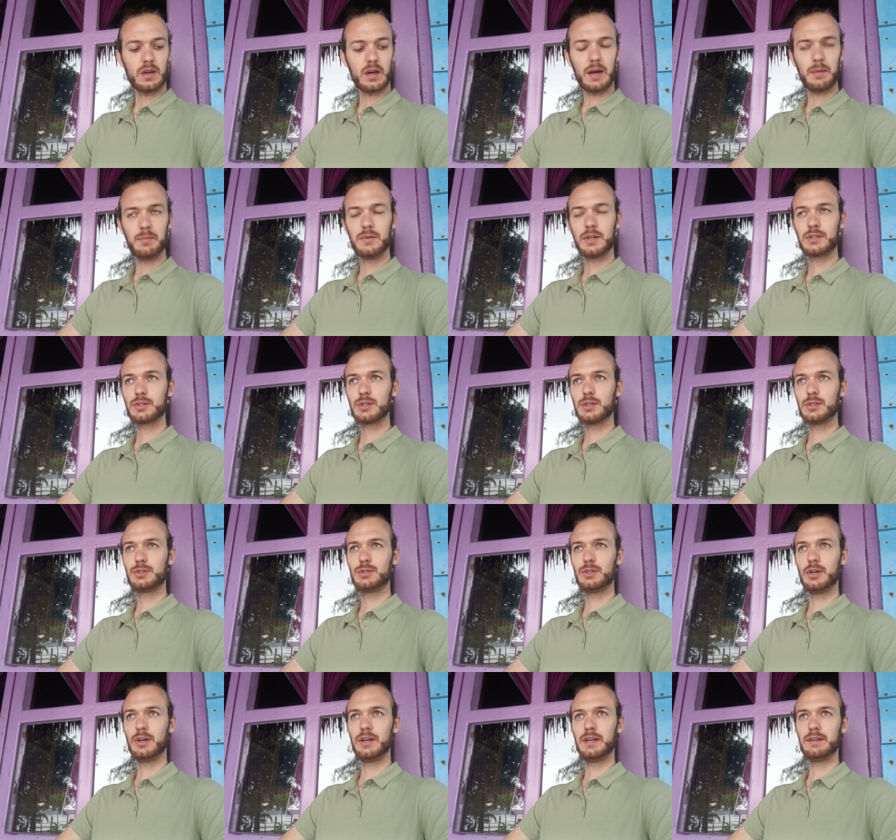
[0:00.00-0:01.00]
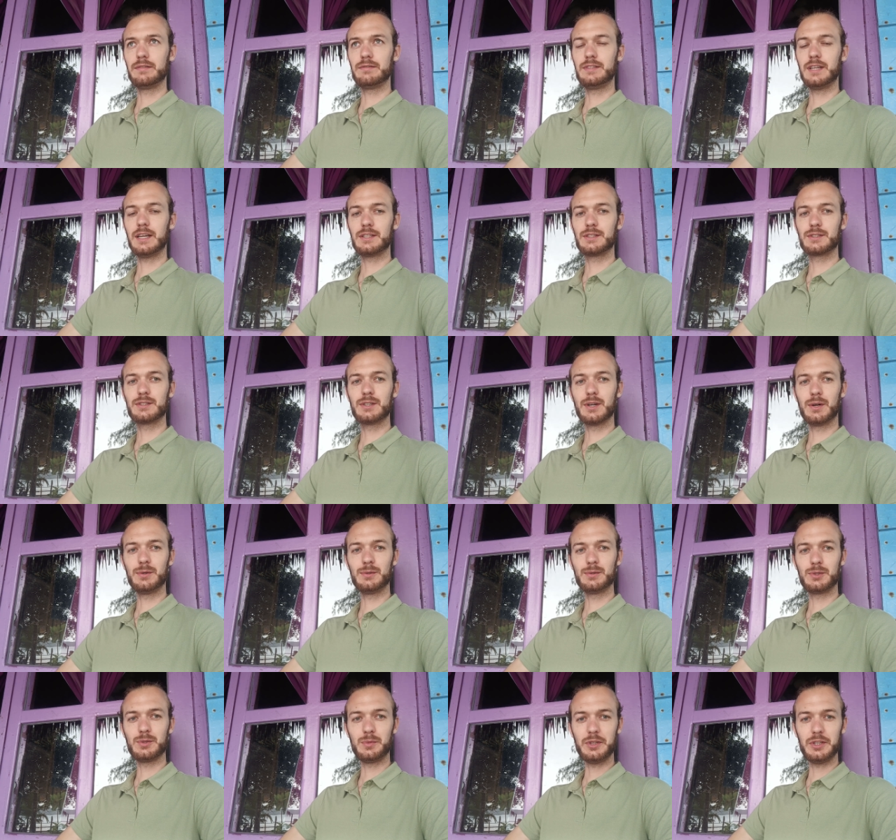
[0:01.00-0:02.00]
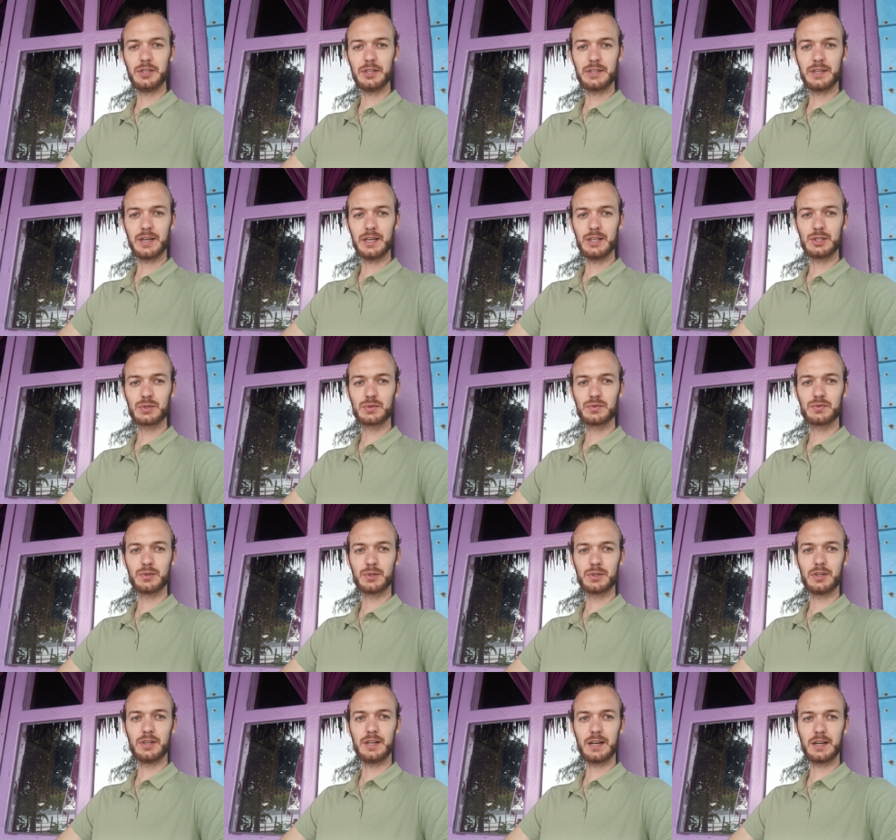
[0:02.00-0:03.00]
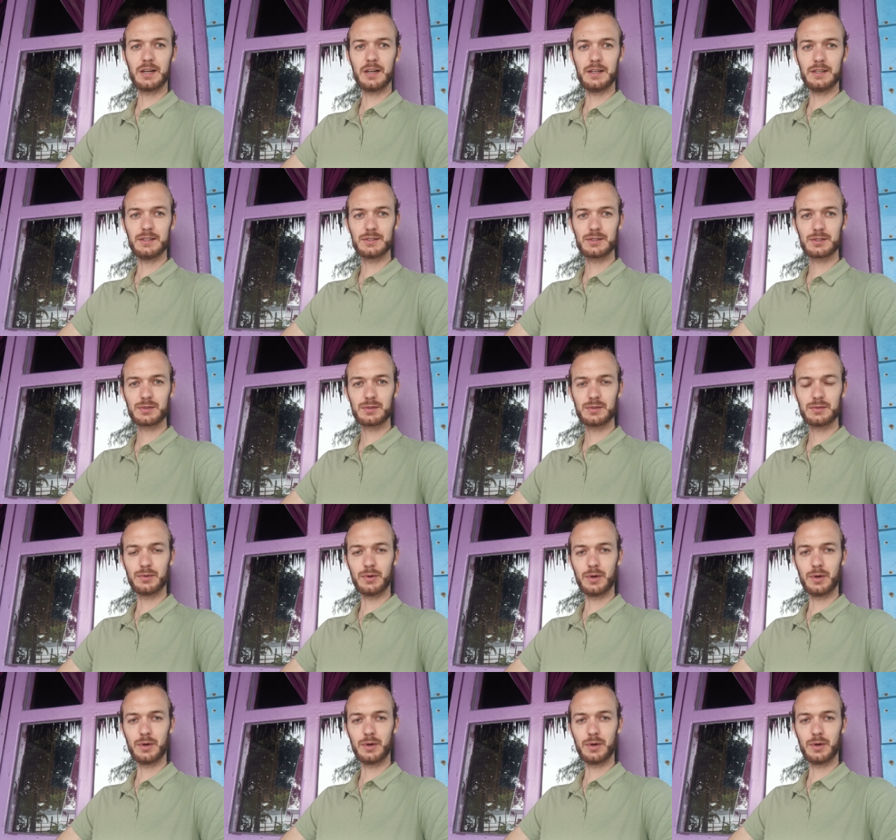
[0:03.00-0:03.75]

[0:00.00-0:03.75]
I'm not so sure if that's going to be the case for the Netherlands,